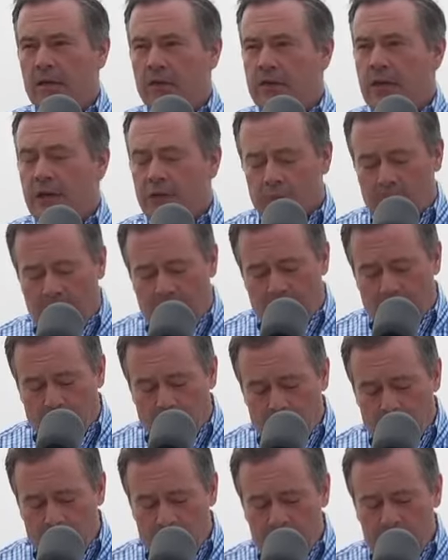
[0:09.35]
central
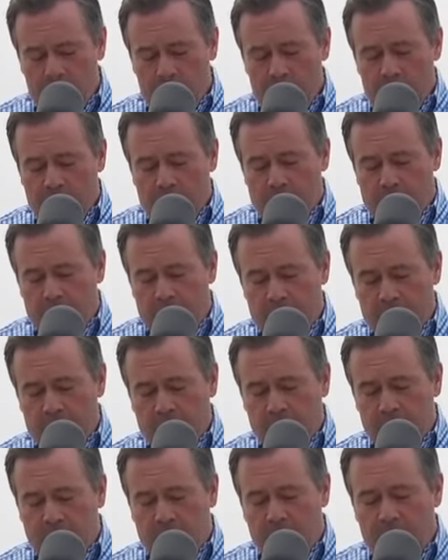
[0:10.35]
Alberta, a ranch
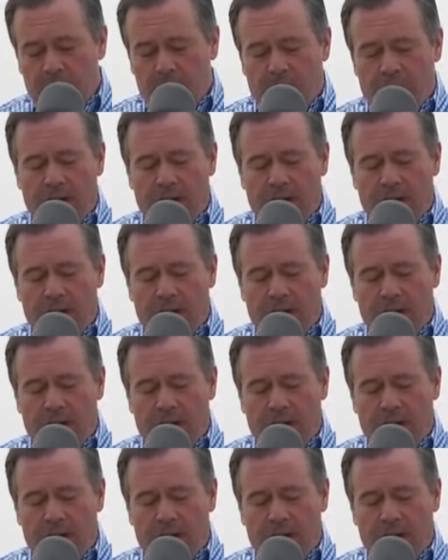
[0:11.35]
that's been in the